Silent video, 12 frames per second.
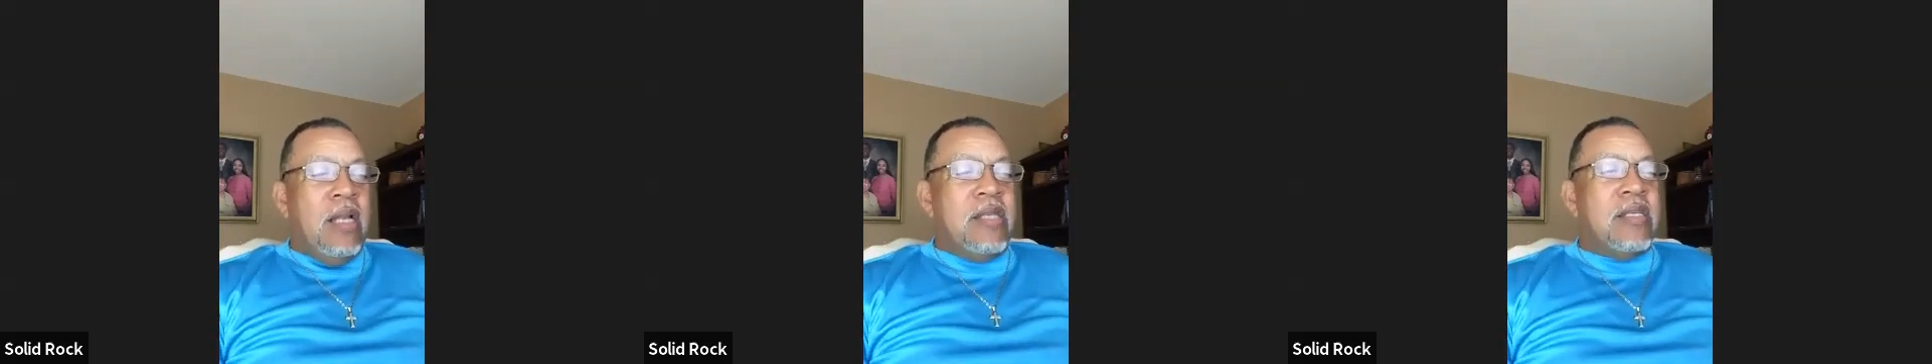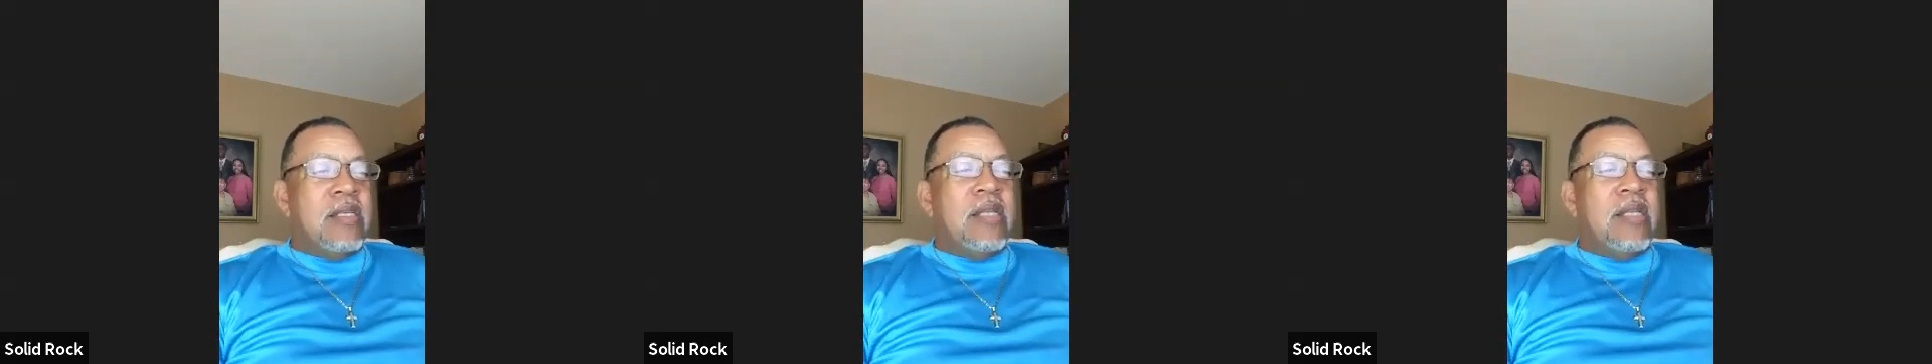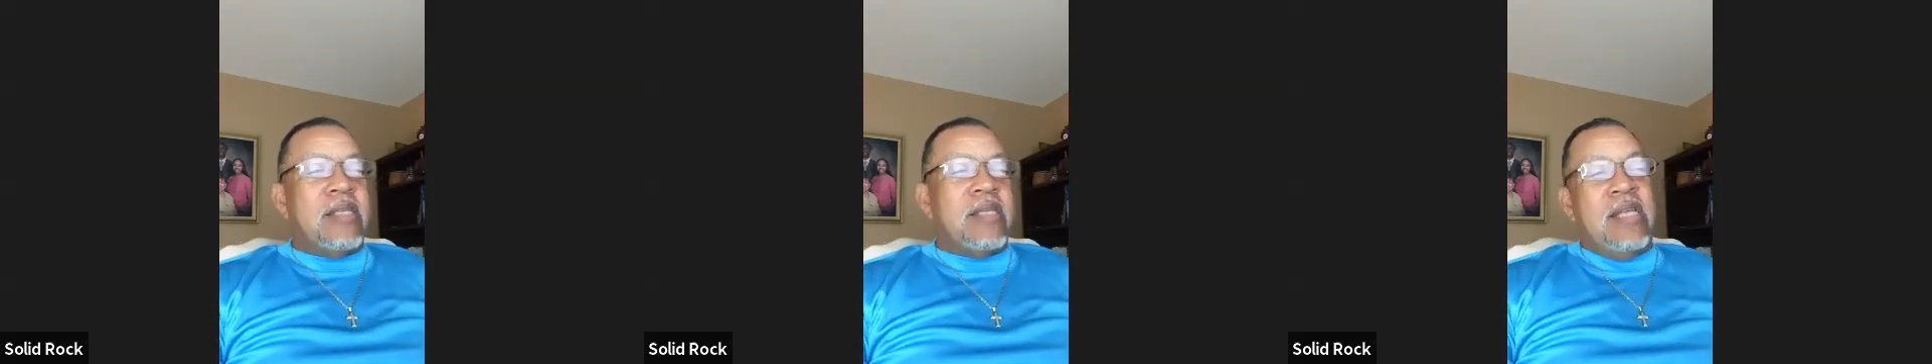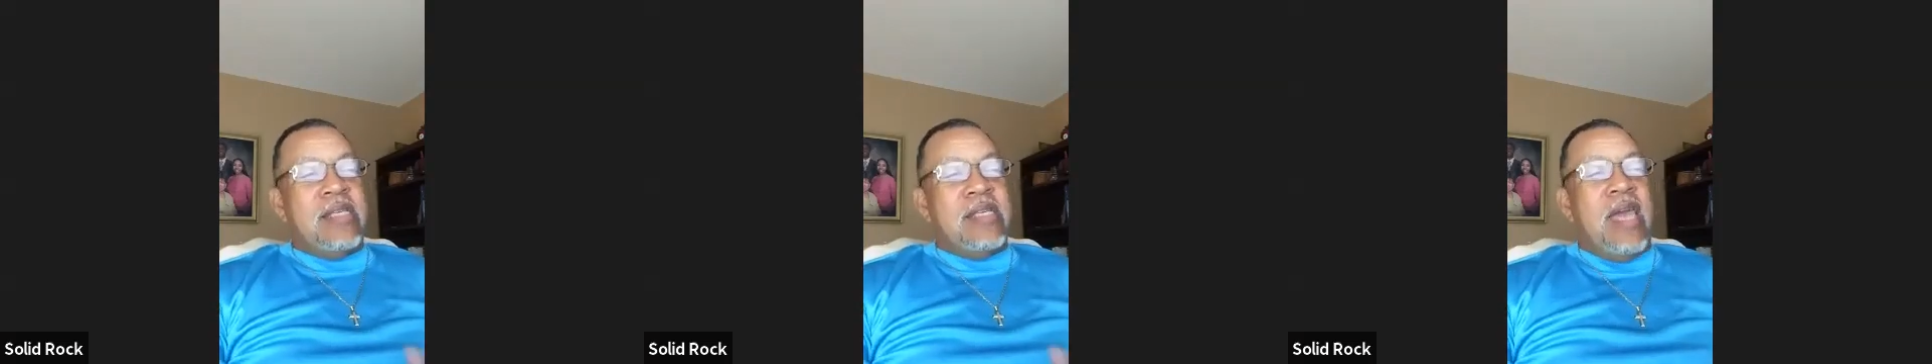what verse
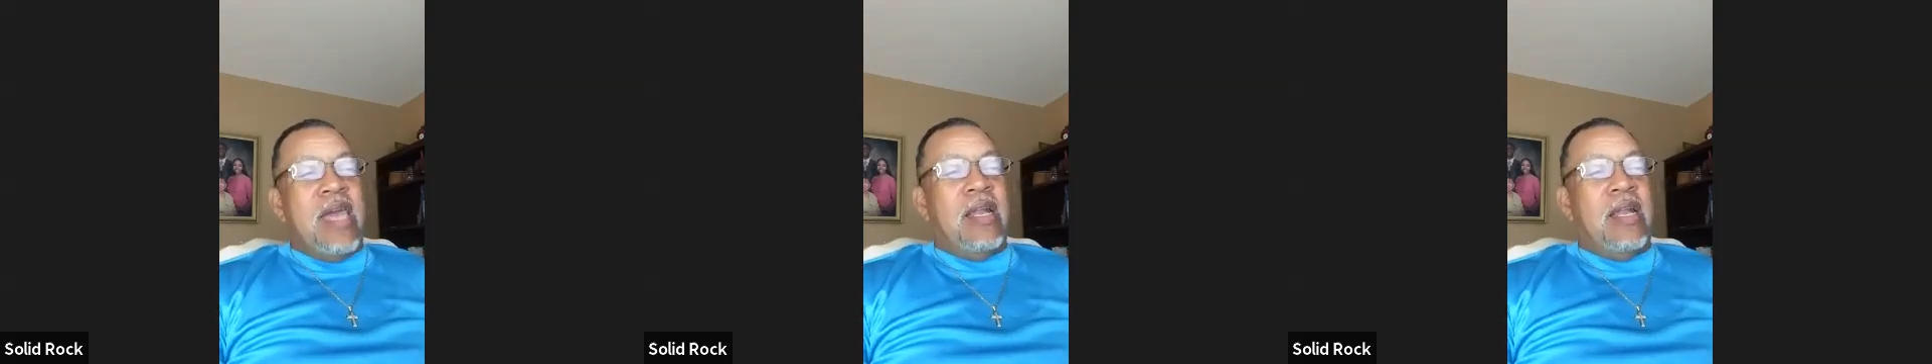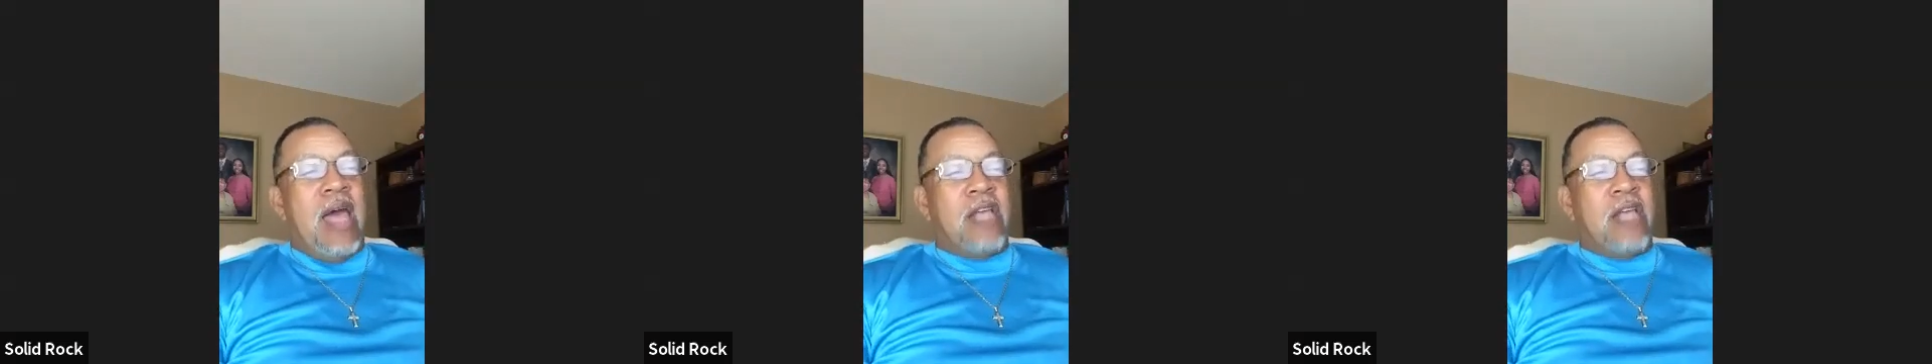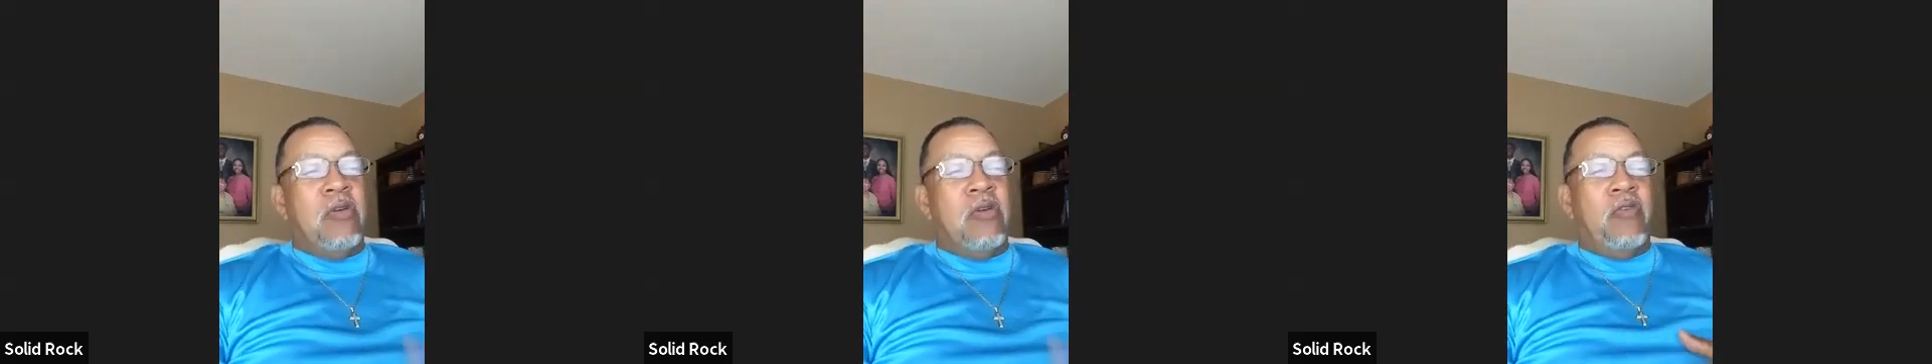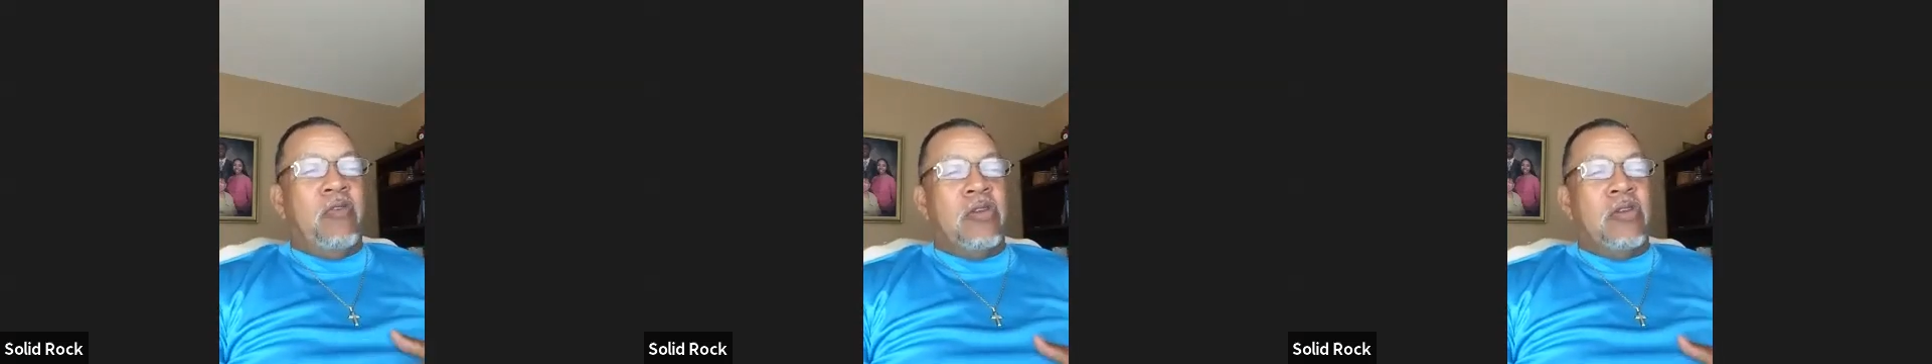20 did not
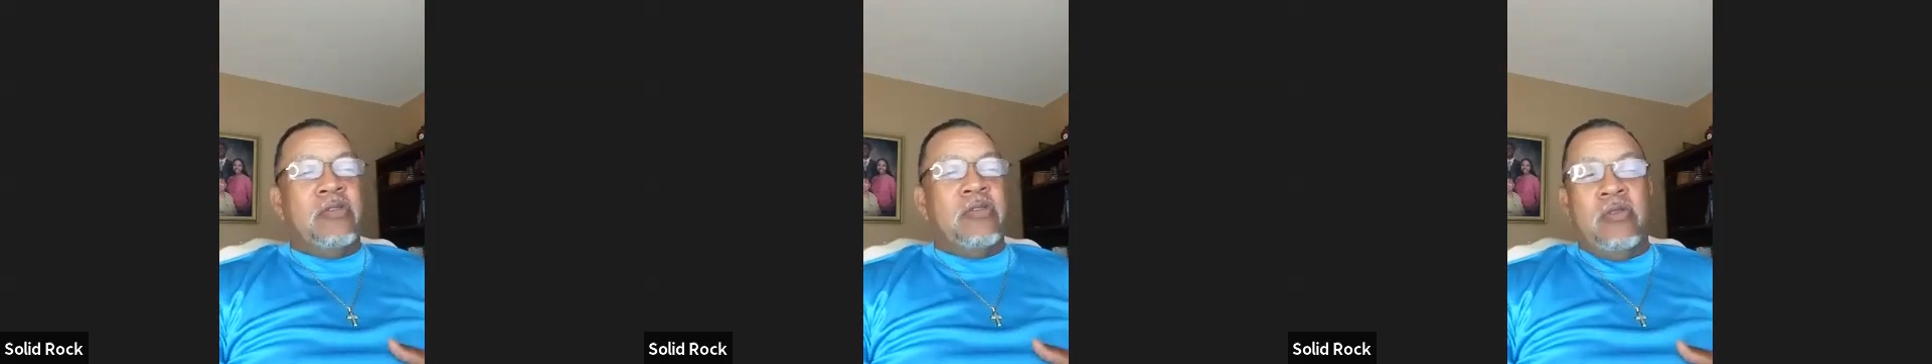say.